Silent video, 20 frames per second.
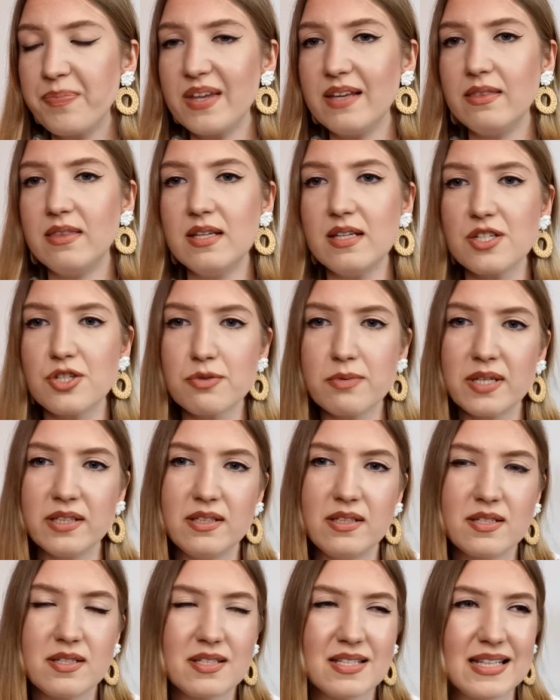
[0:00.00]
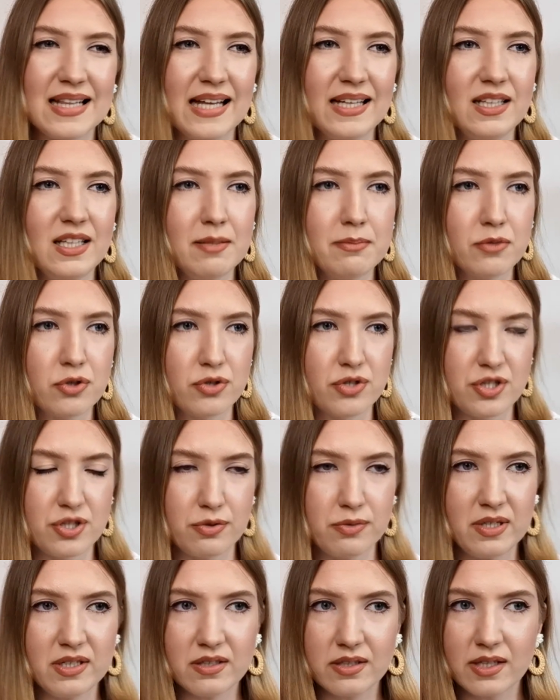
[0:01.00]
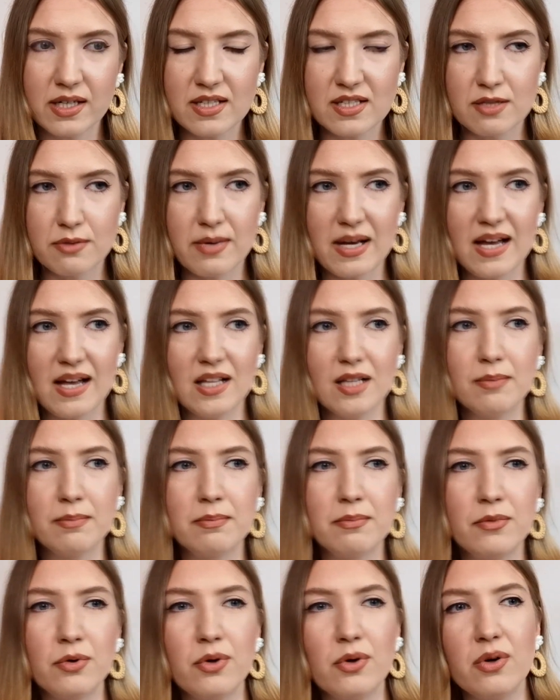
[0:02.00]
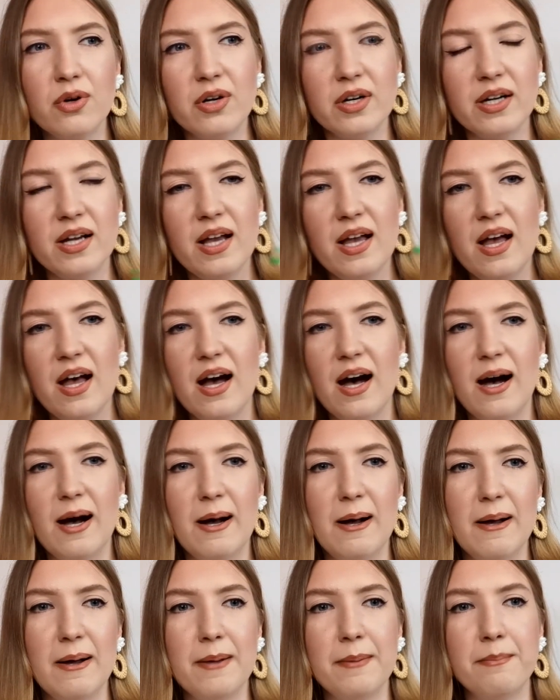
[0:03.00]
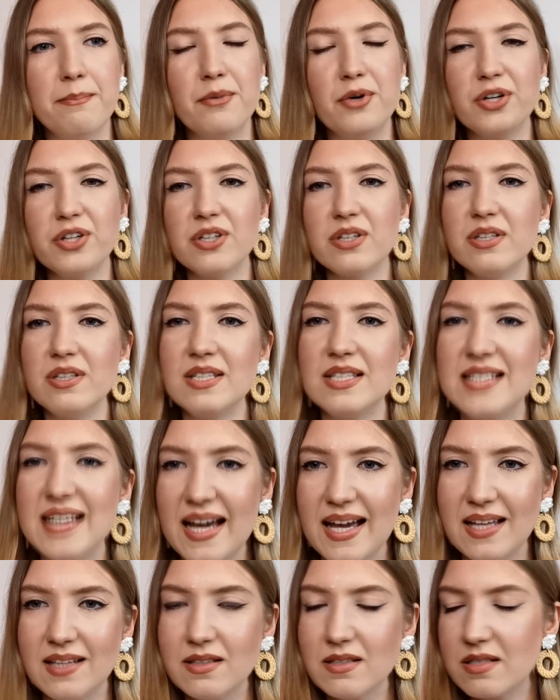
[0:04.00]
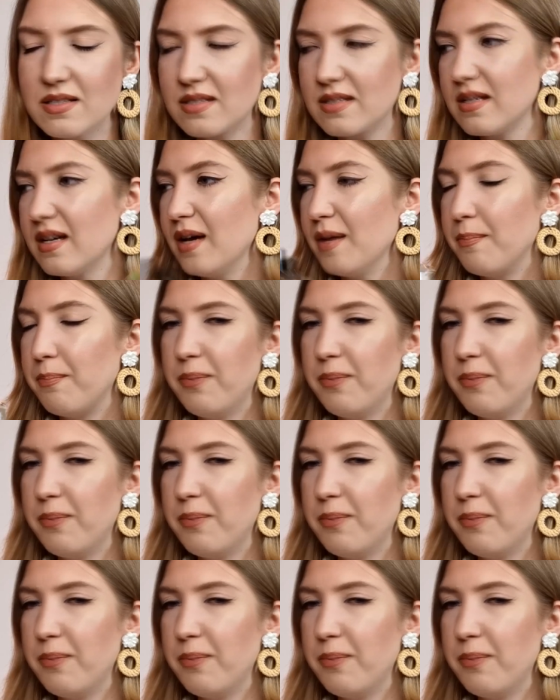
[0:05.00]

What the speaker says: This one is slightly more sweeter as well, more condensed,